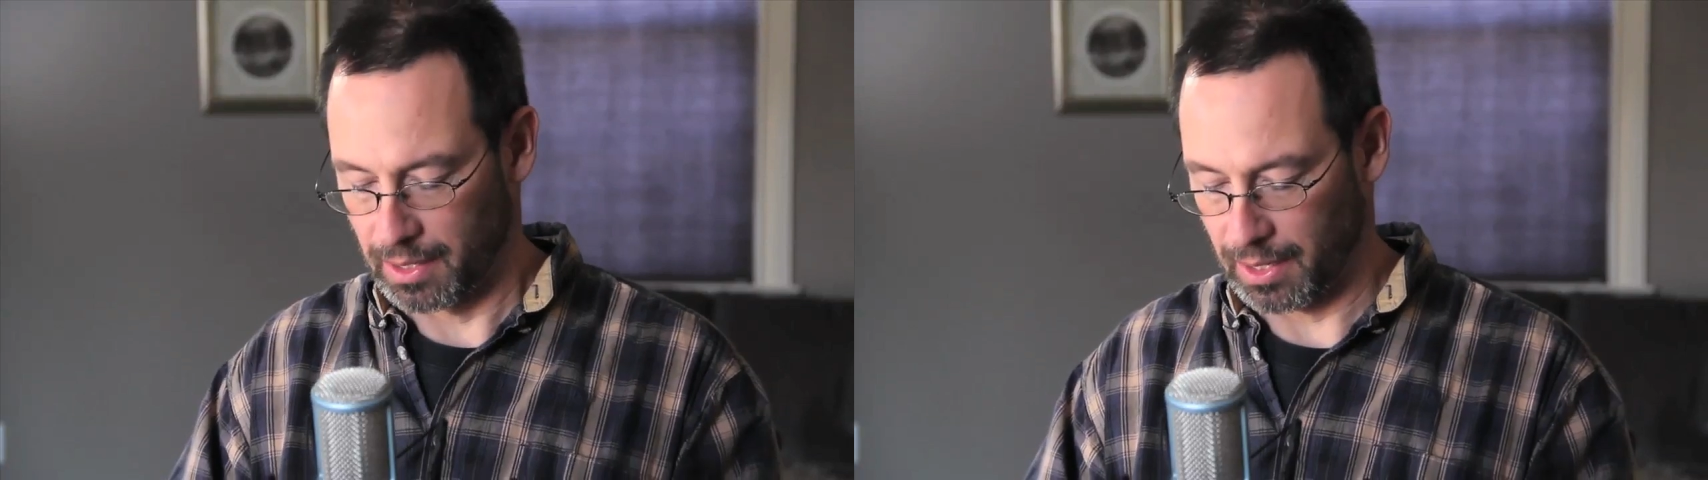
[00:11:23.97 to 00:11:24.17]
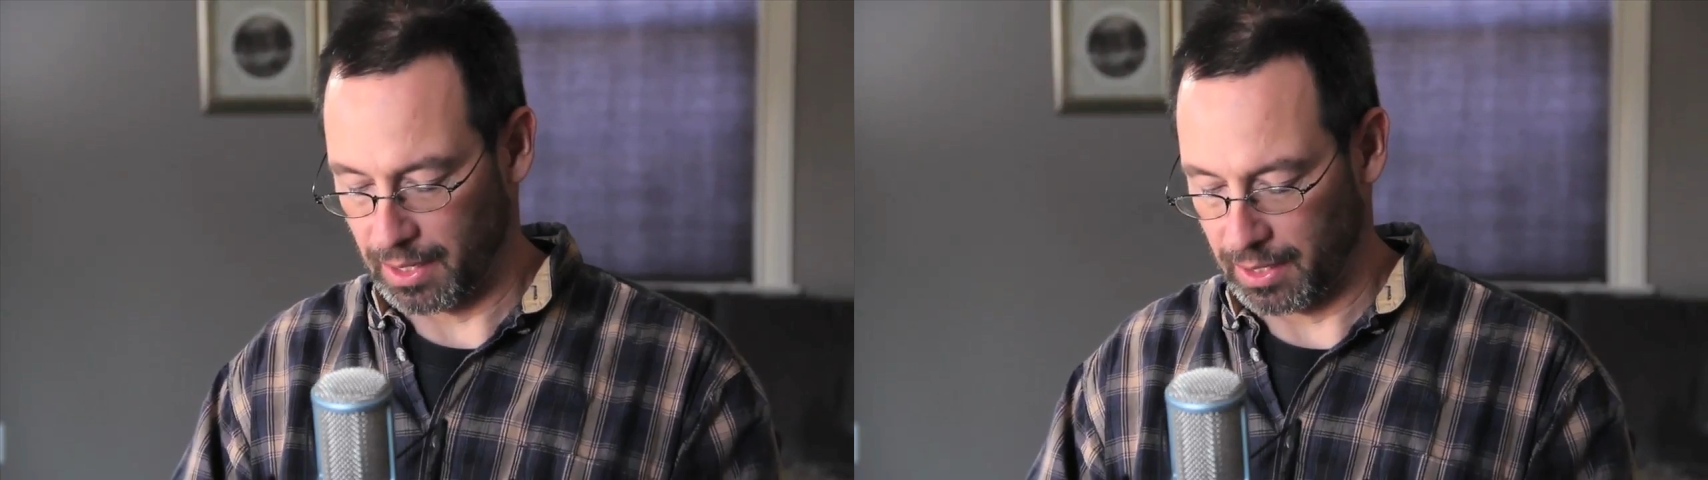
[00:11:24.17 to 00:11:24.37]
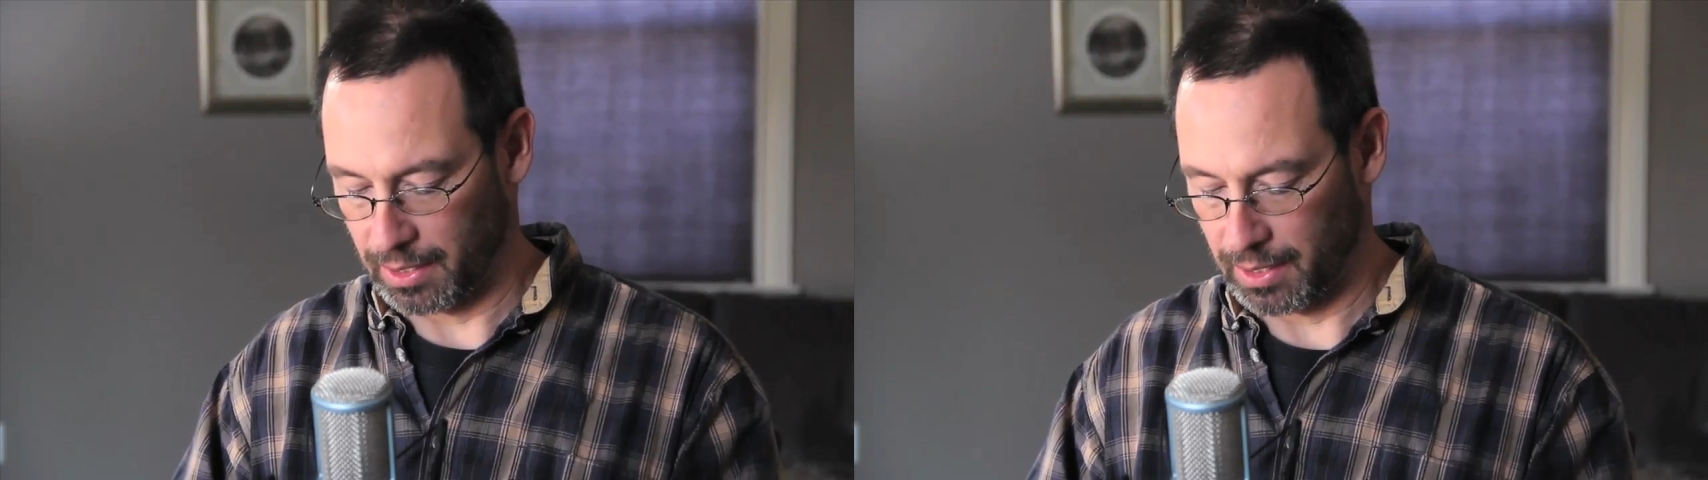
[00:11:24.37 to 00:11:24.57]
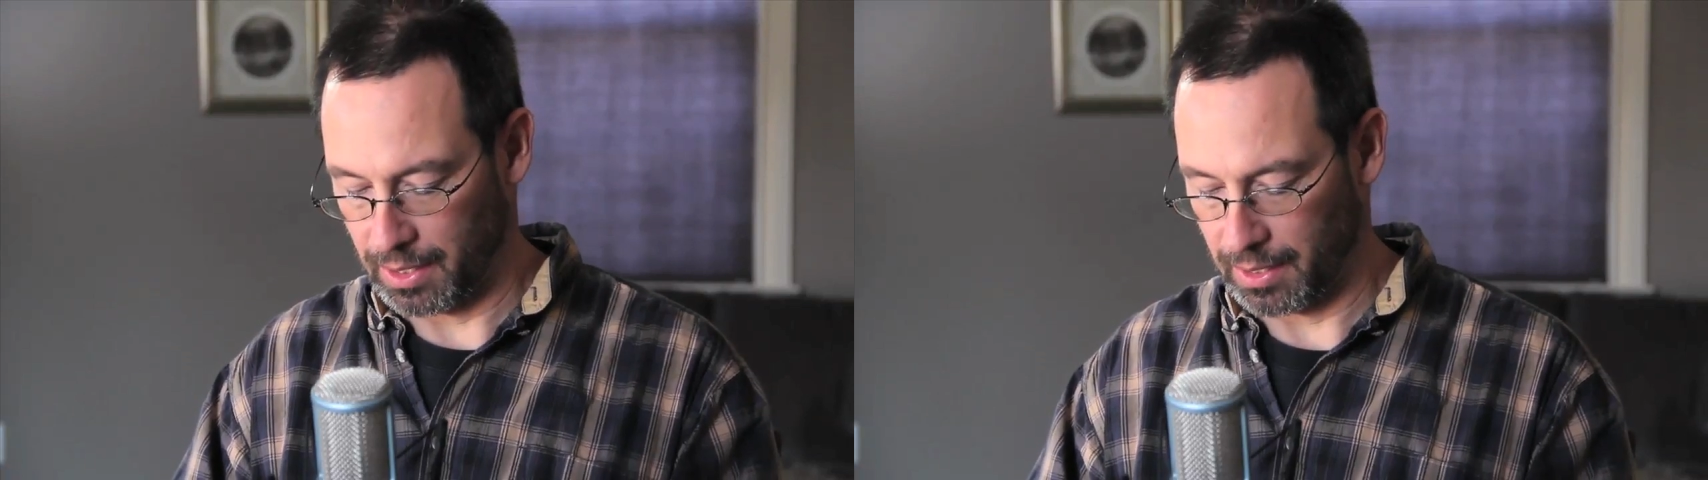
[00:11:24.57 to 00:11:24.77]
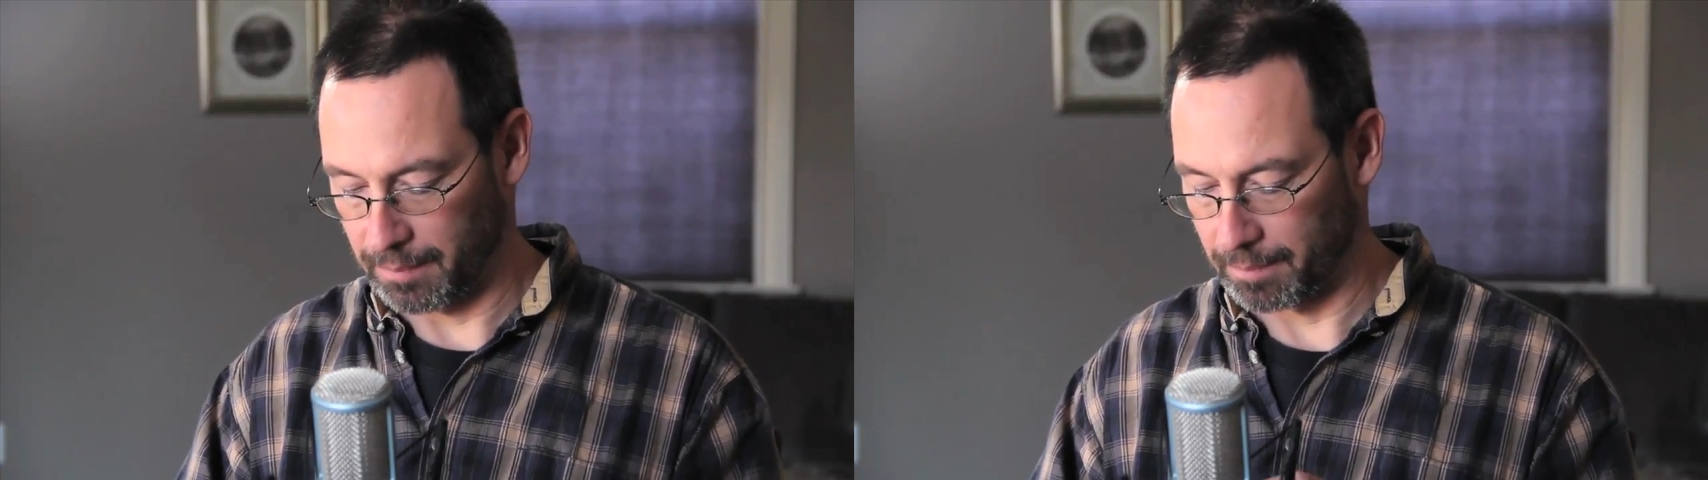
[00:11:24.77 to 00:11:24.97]
and
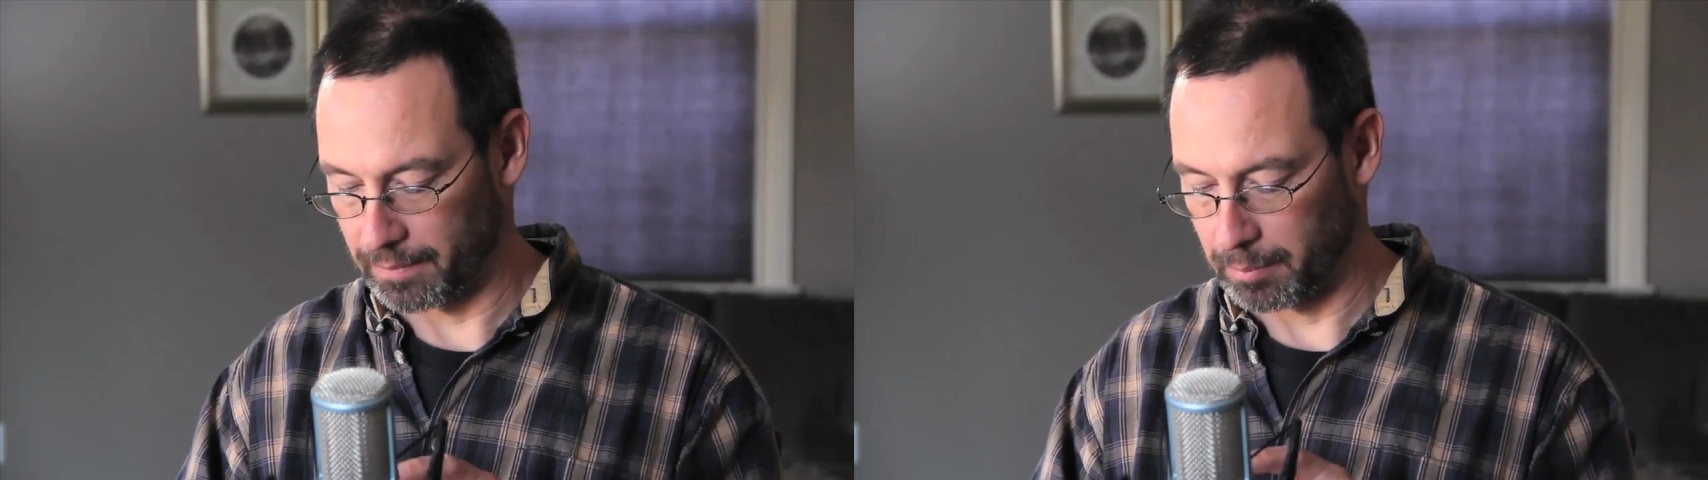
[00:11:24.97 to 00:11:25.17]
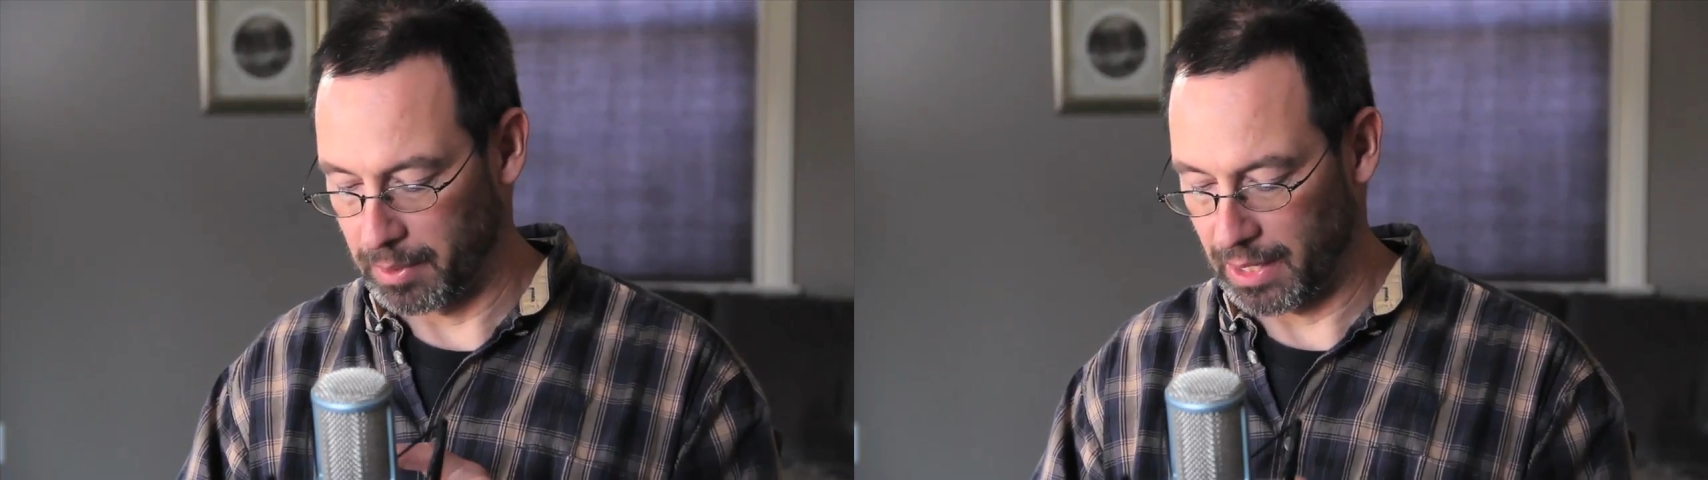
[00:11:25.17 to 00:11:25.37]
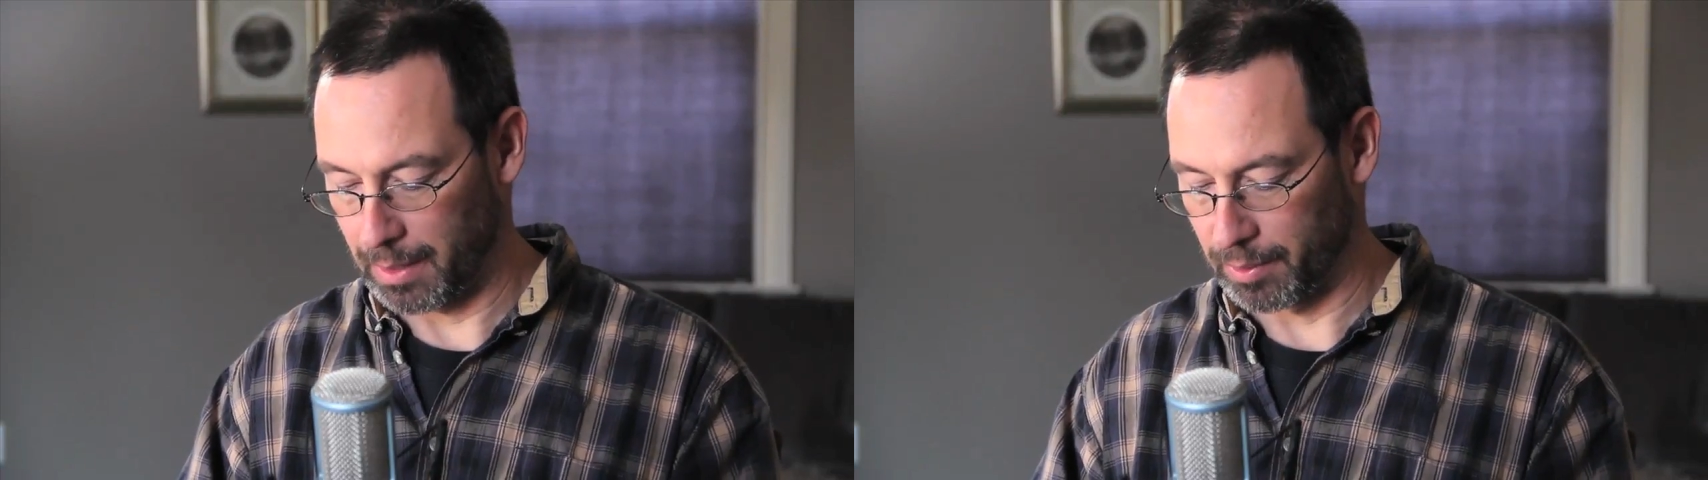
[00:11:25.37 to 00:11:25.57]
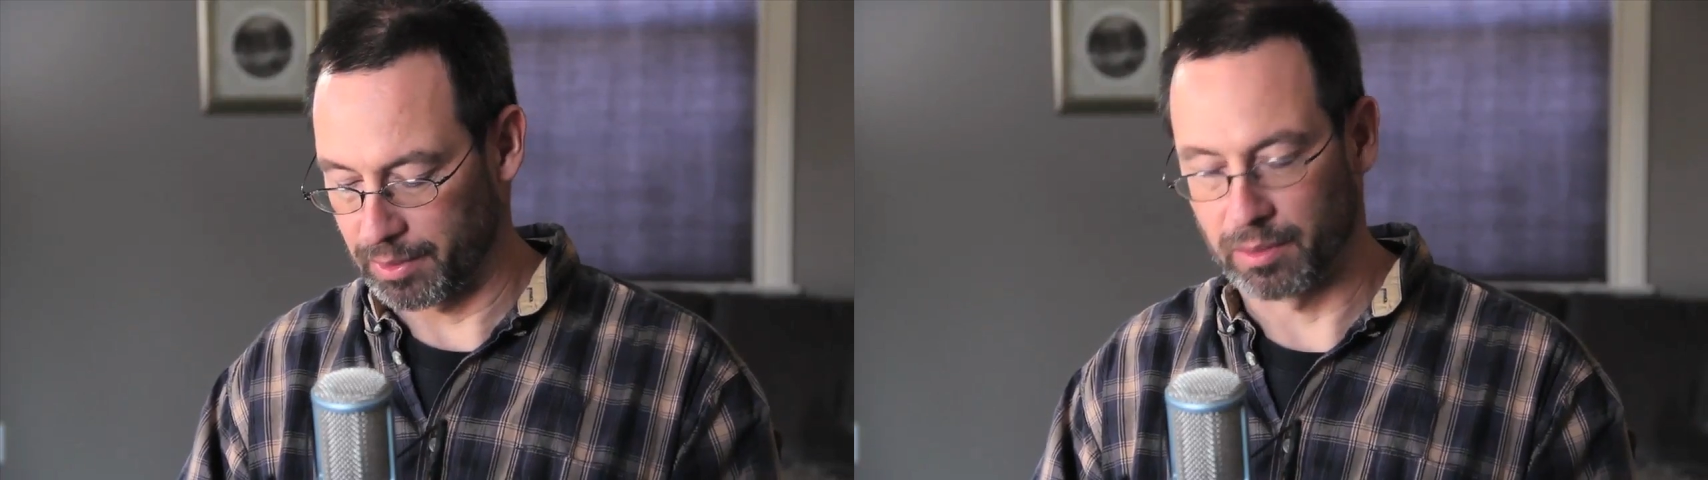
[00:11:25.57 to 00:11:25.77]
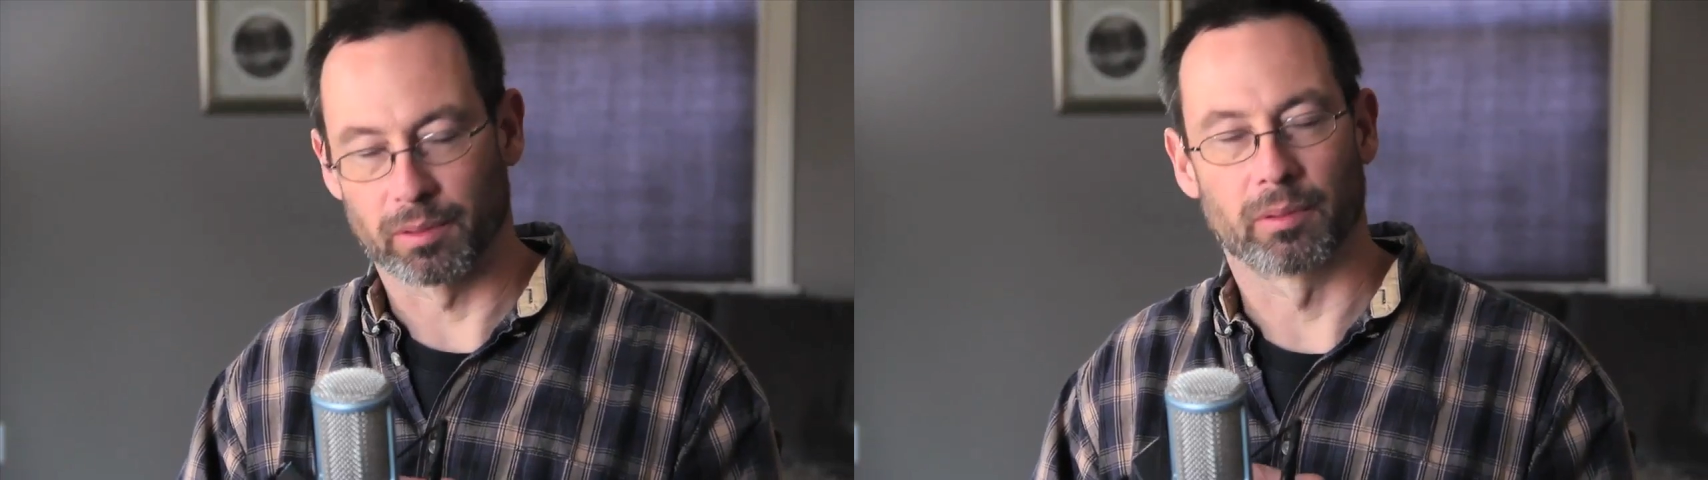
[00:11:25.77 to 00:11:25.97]
uh, being able
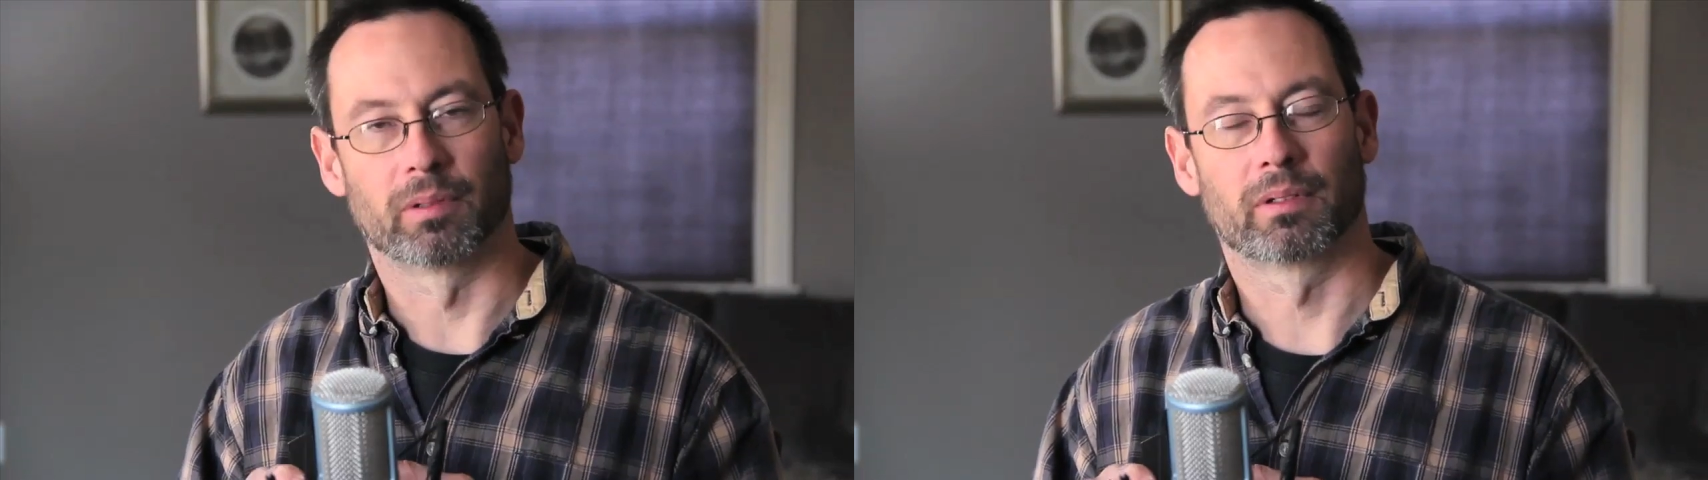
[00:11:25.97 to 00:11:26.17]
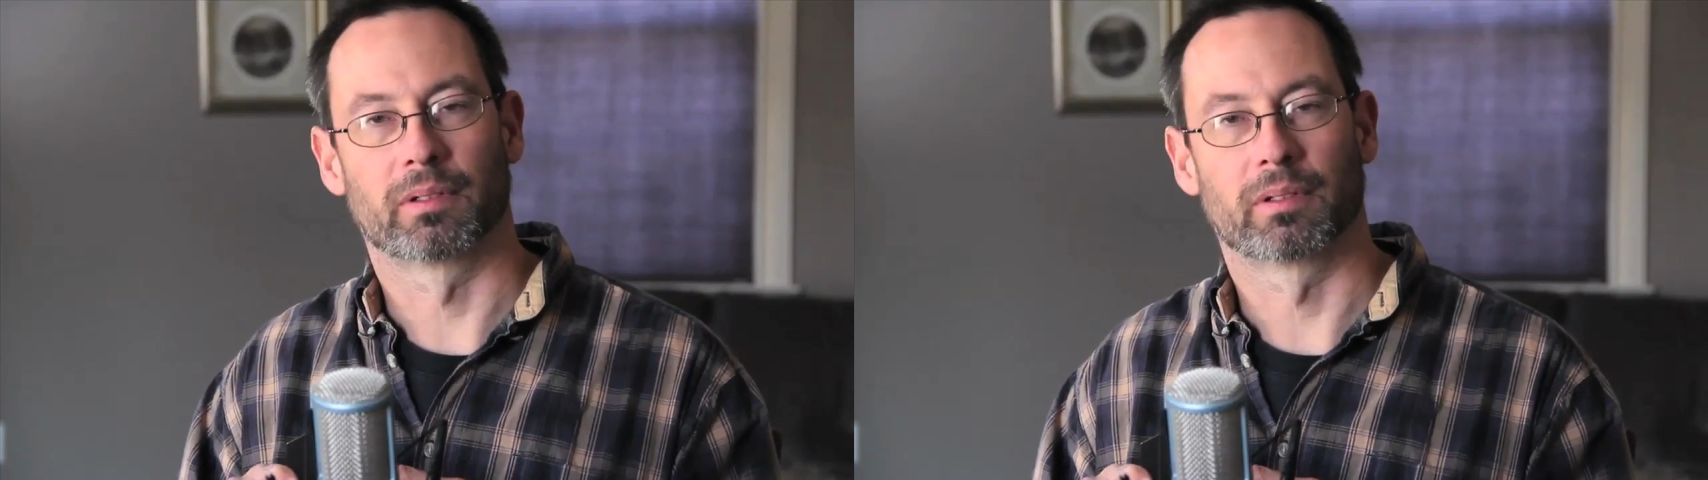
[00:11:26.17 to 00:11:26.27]
to